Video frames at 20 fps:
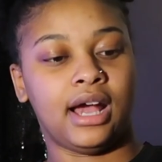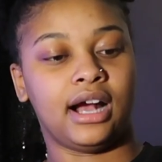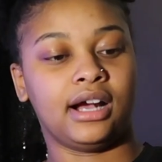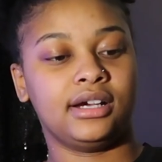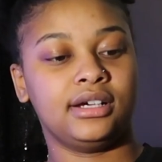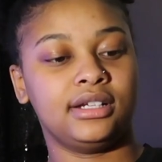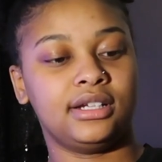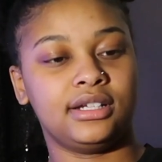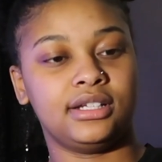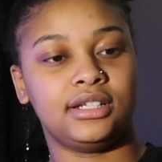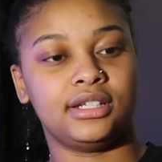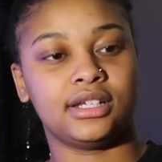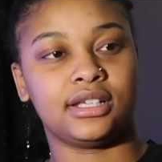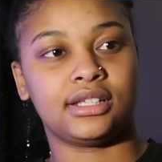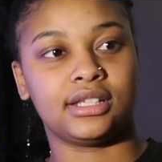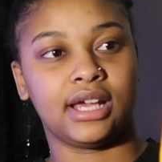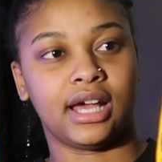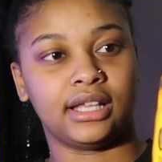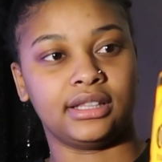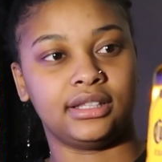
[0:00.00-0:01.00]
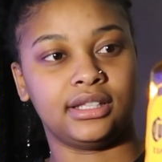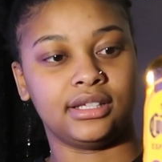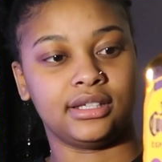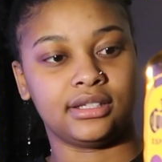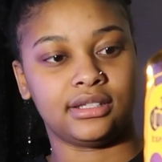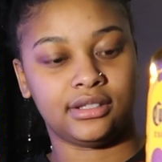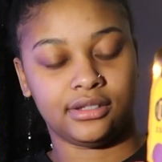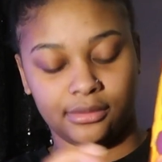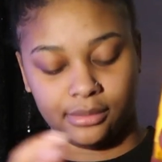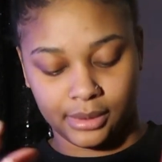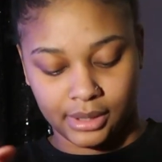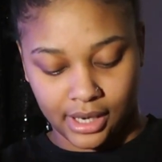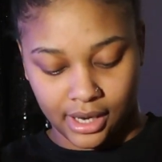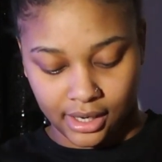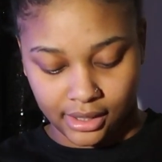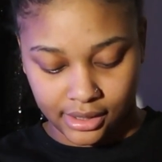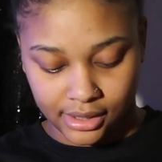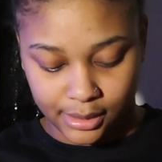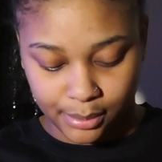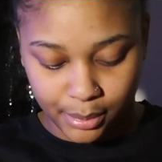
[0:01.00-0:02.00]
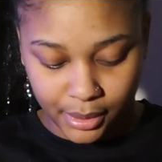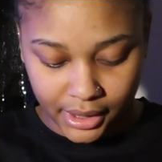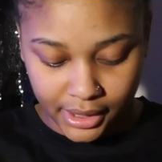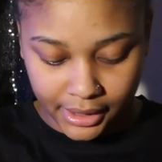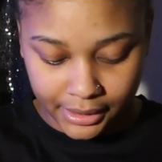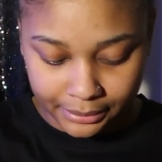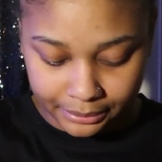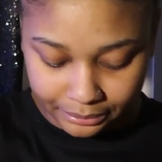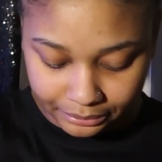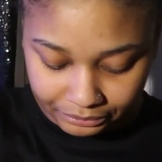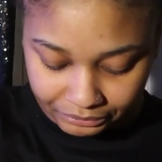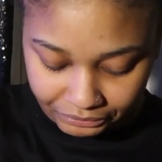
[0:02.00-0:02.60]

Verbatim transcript: I could have just got this, to be honest, but